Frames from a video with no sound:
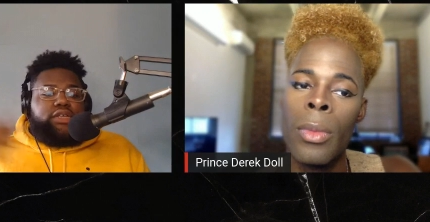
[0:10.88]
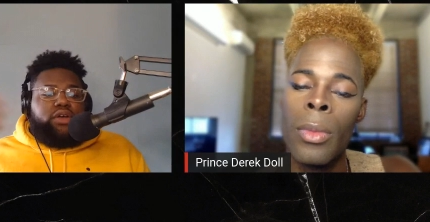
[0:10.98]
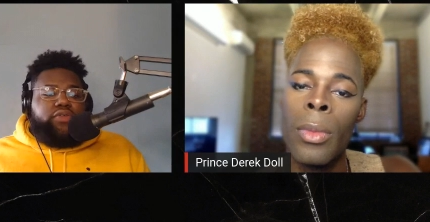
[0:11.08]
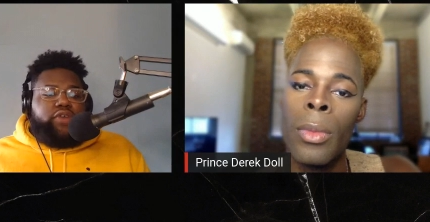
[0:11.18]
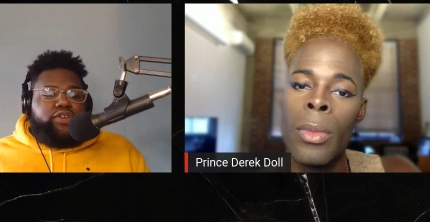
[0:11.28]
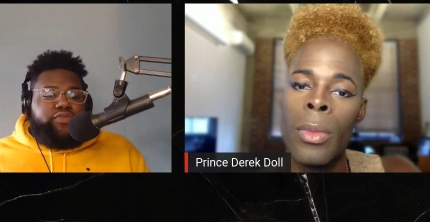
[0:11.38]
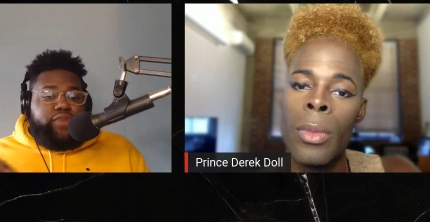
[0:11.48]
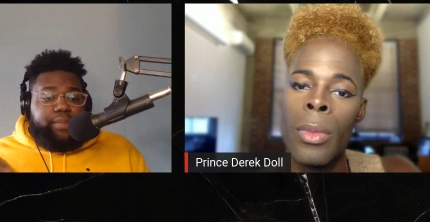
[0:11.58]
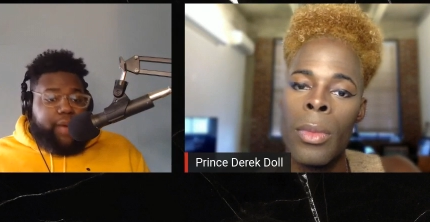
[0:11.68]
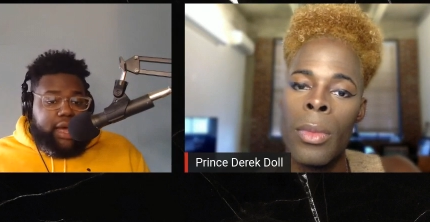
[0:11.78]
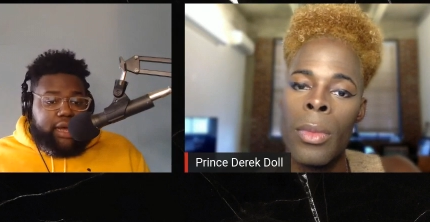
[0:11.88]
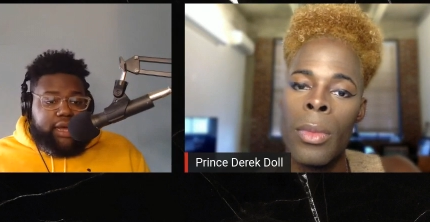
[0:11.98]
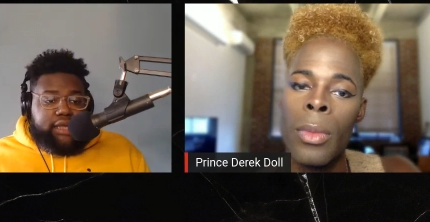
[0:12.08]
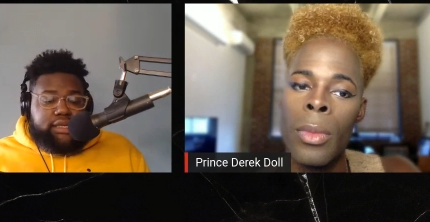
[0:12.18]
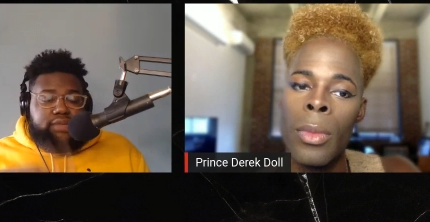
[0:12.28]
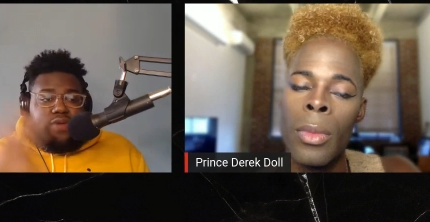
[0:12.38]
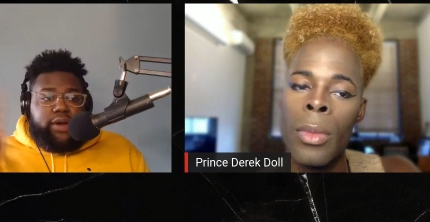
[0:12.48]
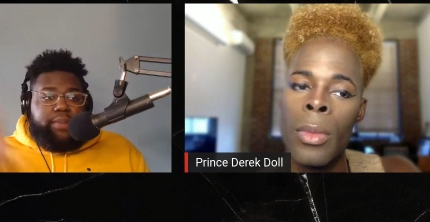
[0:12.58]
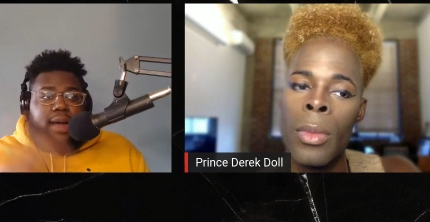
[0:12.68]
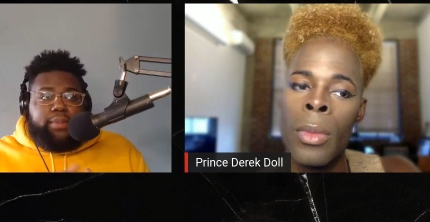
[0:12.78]
Speaker 1: called the Fresh Fit Podcast. It's very
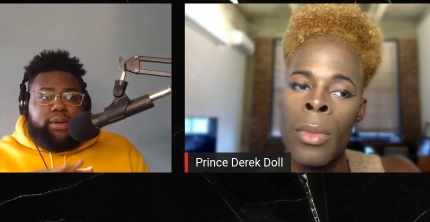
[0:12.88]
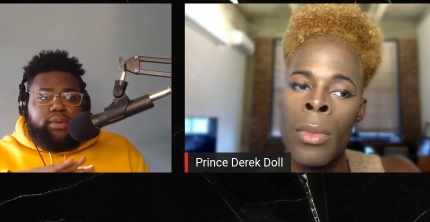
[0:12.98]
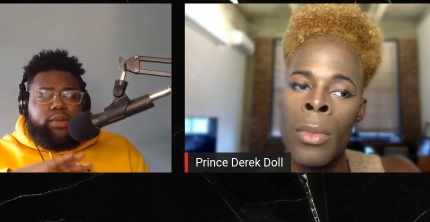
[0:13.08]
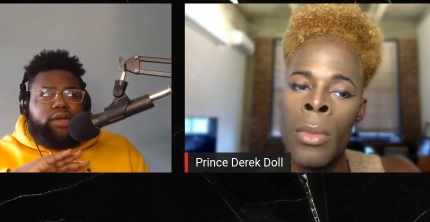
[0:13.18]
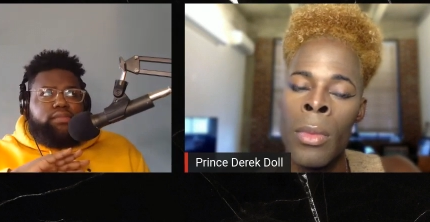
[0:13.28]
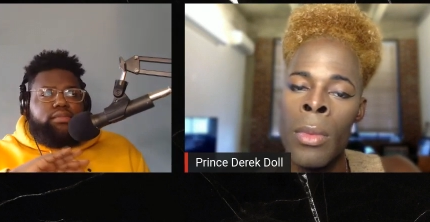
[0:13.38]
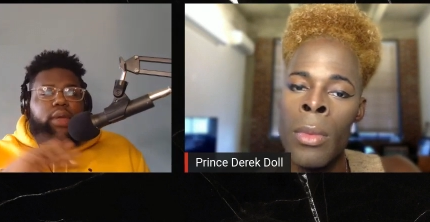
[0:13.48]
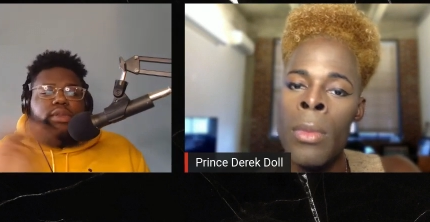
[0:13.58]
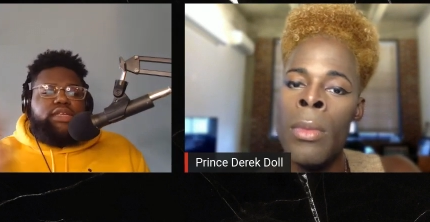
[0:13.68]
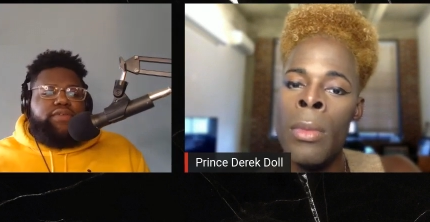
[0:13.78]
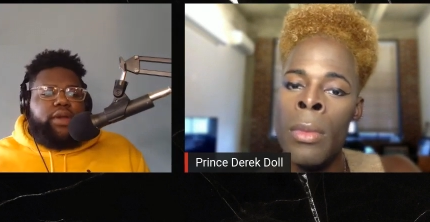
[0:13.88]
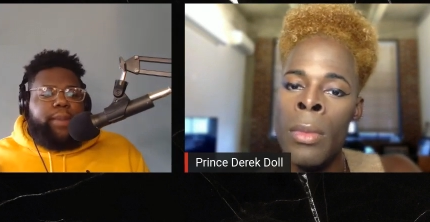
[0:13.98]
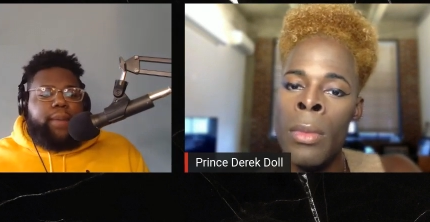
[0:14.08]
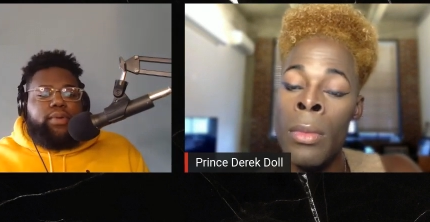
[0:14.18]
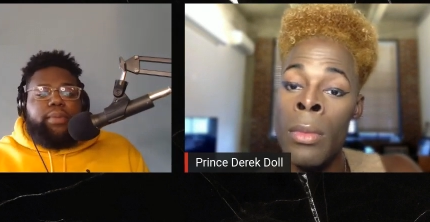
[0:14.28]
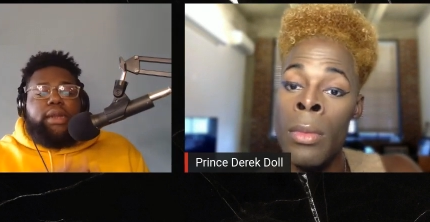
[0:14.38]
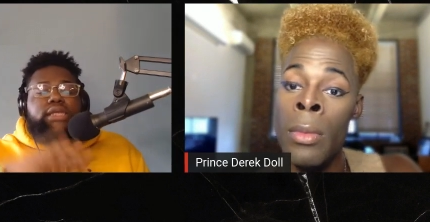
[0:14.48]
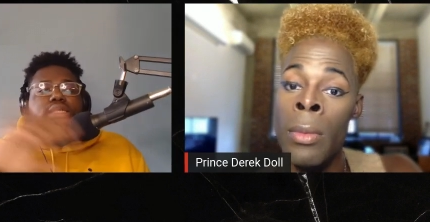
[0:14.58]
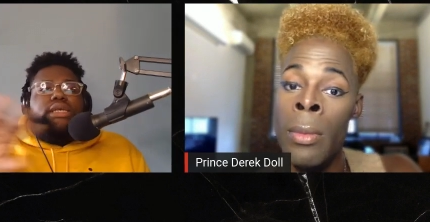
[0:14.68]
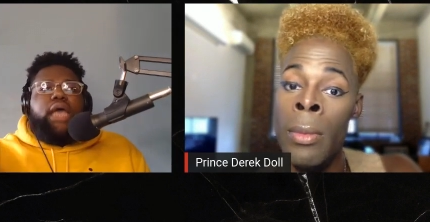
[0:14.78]
popular. Well, I wouldn't say very popular, but
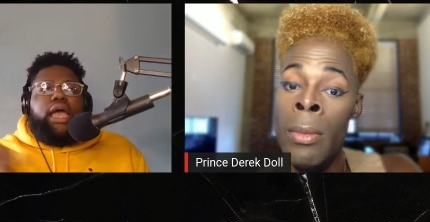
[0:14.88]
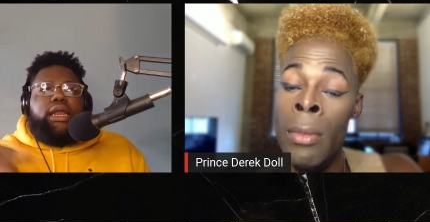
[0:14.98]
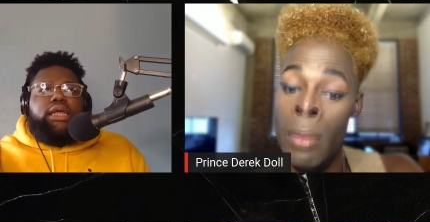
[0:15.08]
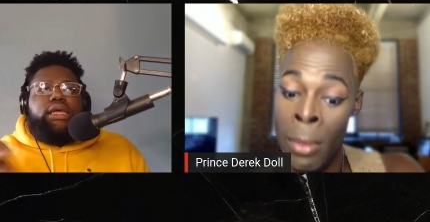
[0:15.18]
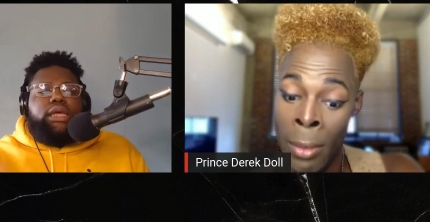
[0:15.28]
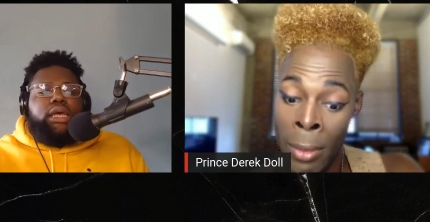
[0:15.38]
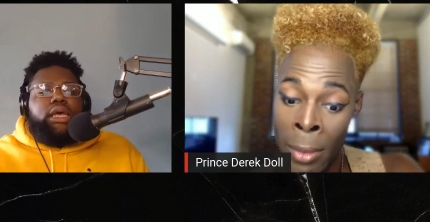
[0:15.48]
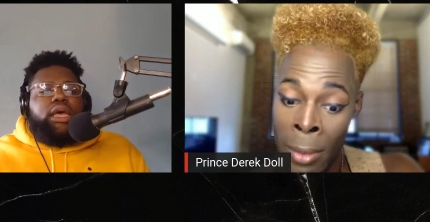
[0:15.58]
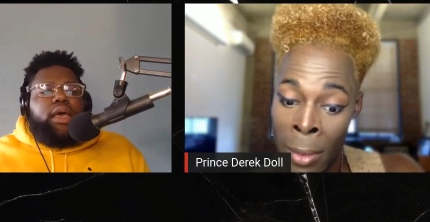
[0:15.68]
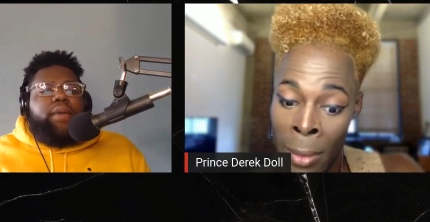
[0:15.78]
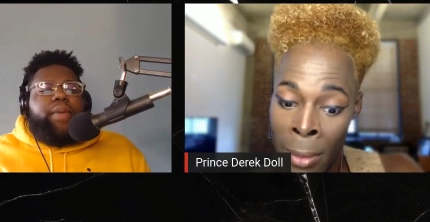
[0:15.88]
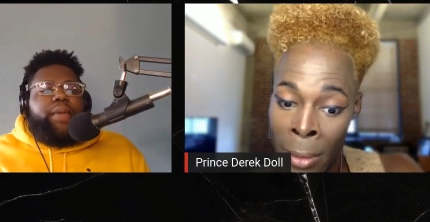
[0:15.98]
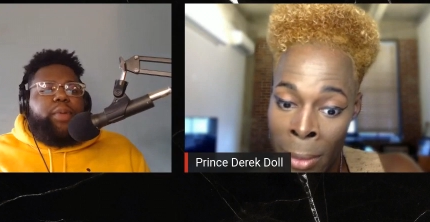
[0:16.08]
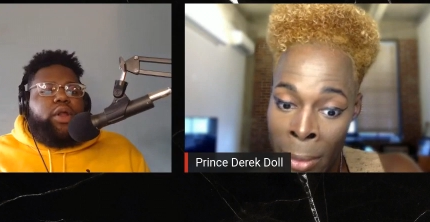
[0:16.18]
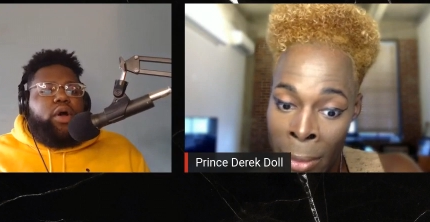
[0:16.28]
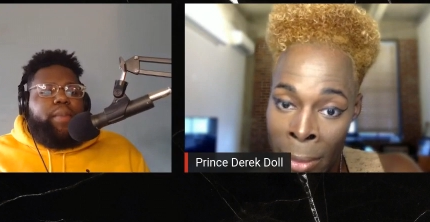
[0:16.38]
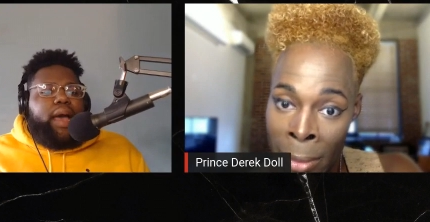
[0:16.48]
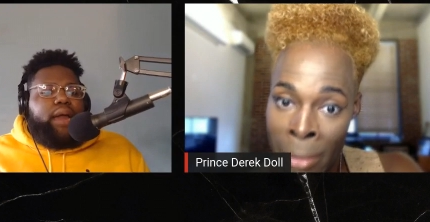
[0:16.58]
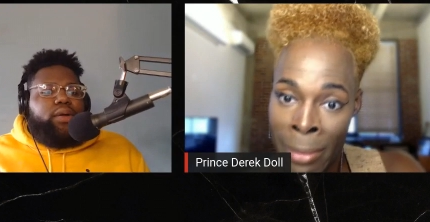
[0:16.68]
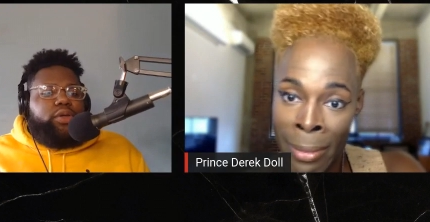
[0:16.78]
it's kind of people know
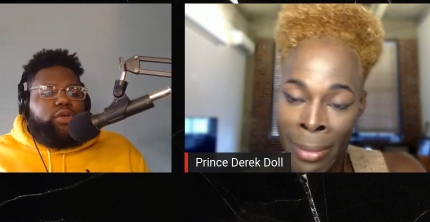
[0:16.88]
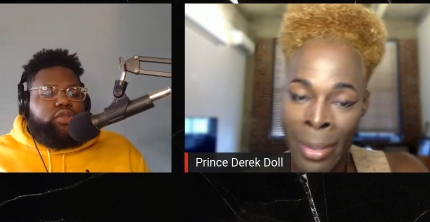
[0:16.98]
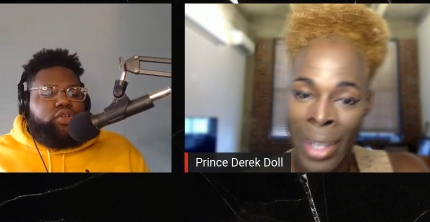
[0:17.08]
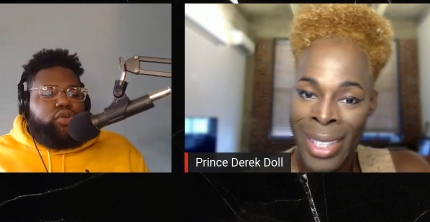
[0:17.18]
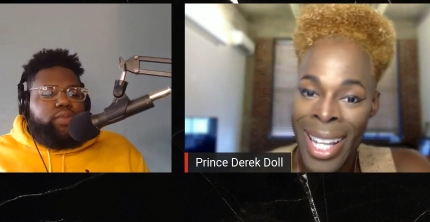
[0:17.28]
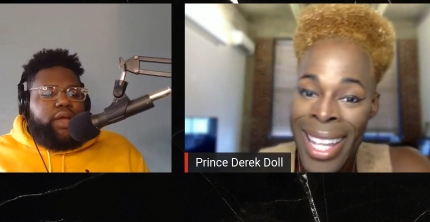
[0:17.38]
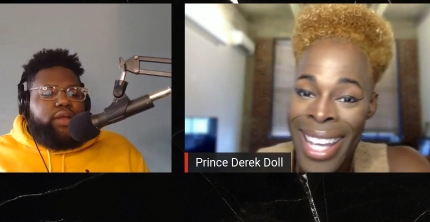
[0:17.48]
about it on YouTube.